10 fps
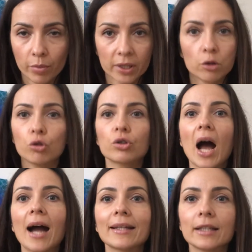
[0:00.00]
but not
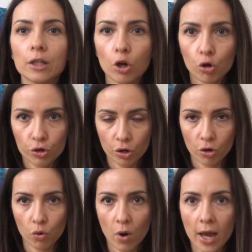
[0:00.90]
act in a
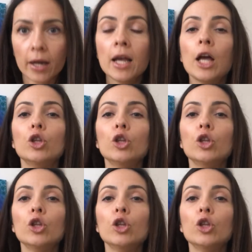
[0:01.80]
logical way,